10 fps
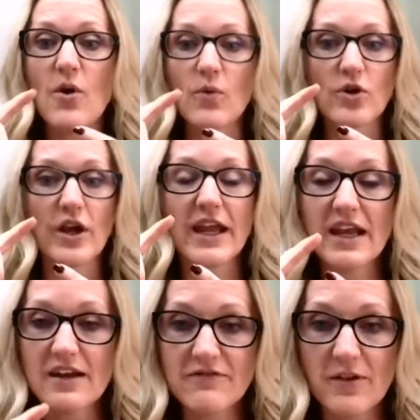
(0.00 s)
we're looking
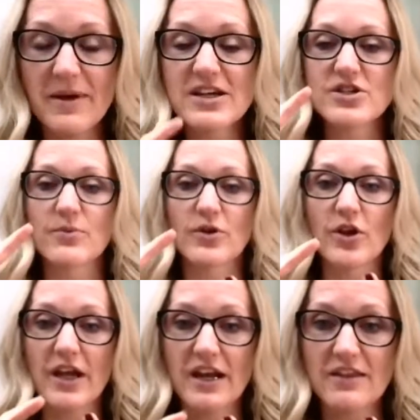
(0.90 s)
at inflammation, we're
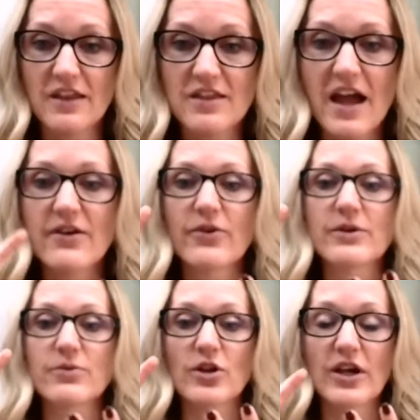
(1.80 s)
looking at the
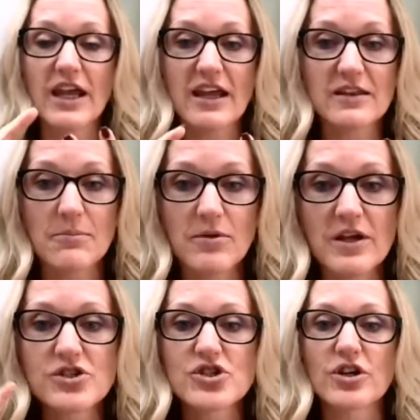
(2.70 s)
thyroid, we're looking at the
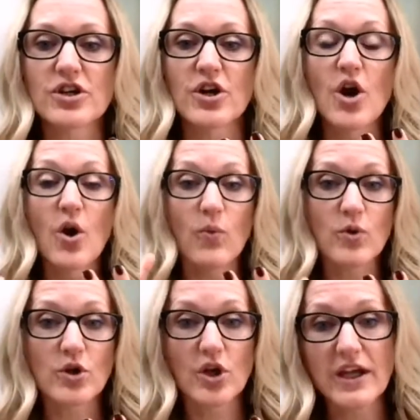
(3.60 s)
blood sugar,
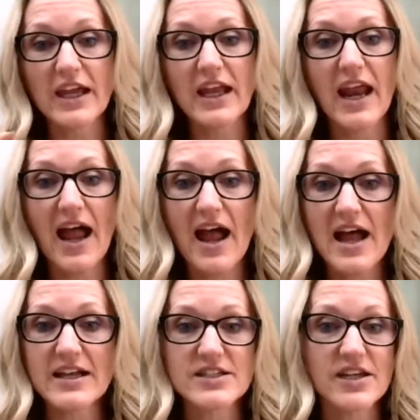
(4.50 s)
we're looking
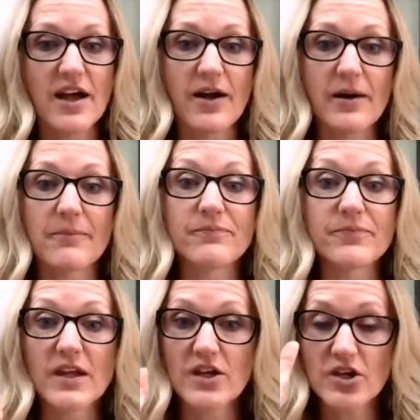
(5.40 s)
at
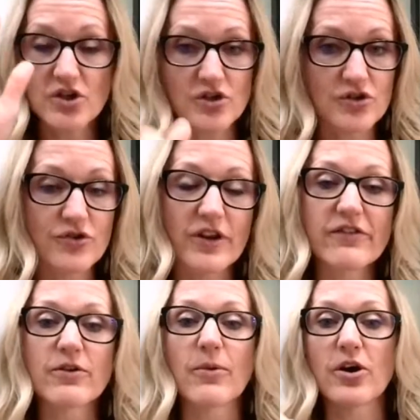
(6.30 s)
your
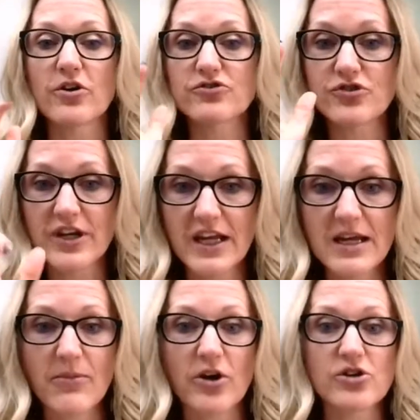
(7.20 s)
liver markers, your
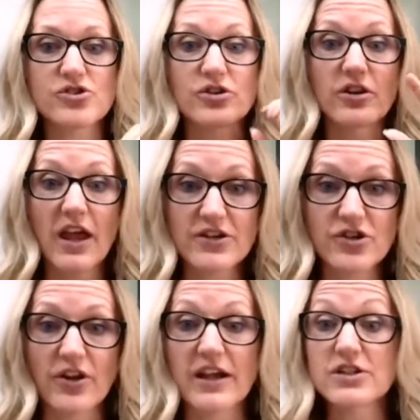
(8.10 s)
kidney markers, your
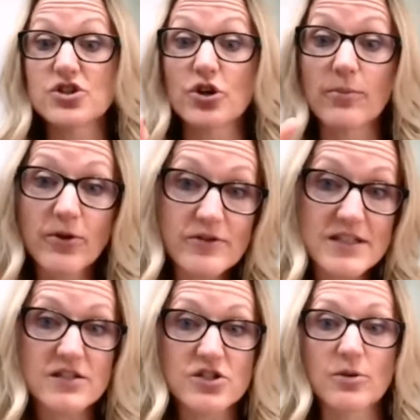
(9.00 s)
electrolytes, your immune
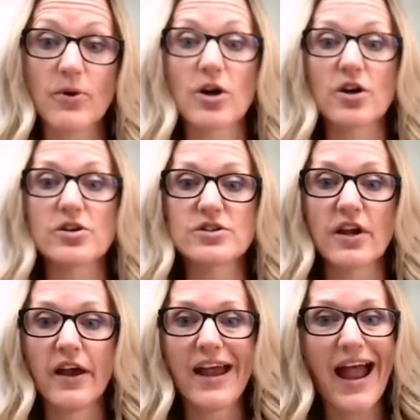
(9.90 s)
system markers,
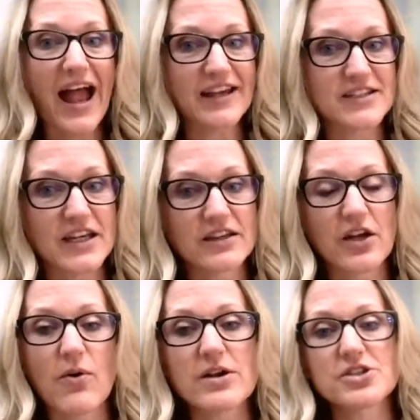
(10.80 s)
asking the
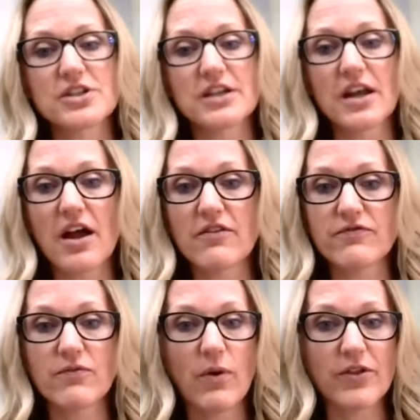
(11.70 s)
question of
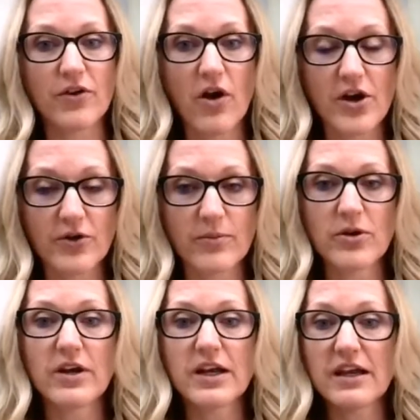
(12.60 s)
whether
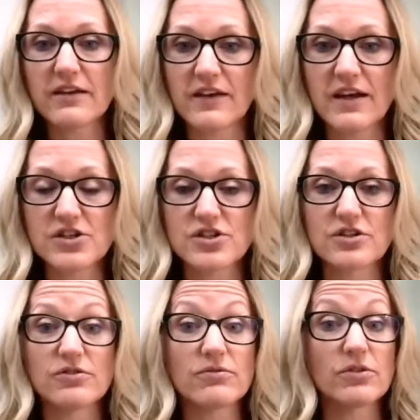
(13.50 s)
autoimmunity is an
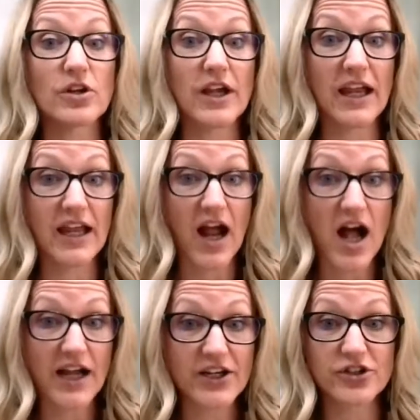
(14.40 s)
issue, looking at
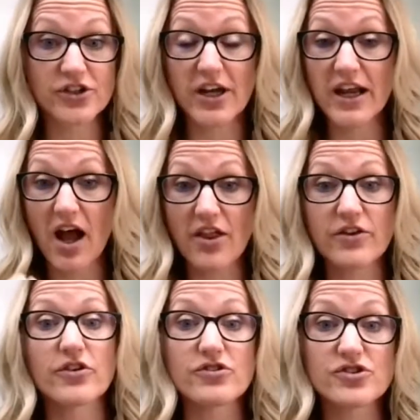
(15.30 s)
iron and
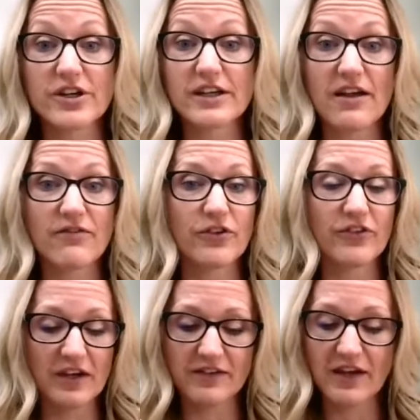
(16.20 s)
other nutrient
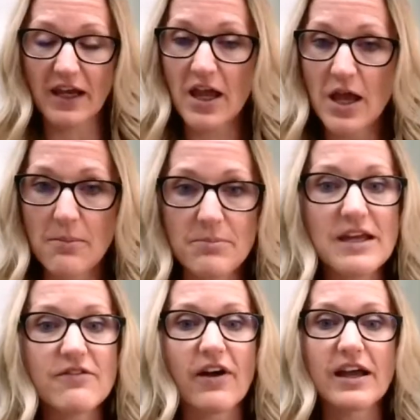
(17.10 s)
levels, things like
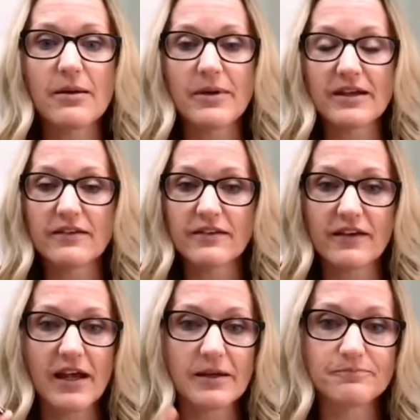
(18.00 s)
B vitamins
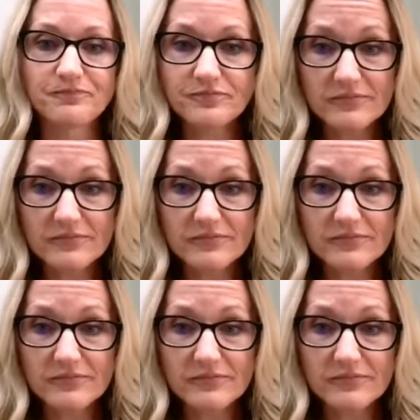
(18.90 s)
and